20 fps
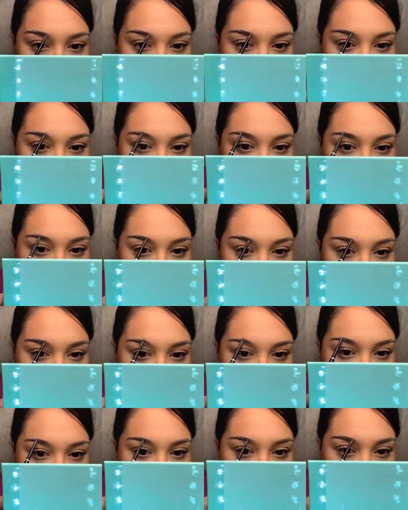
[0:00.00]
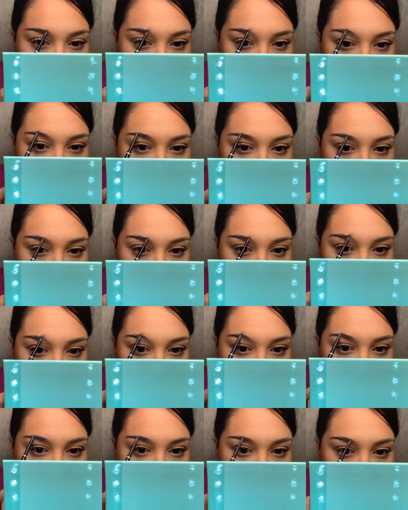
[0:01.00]
I'm gonna go up top now,
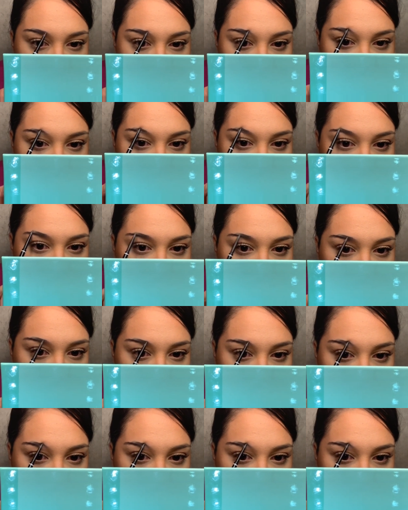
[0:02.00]
and I'm just gonna go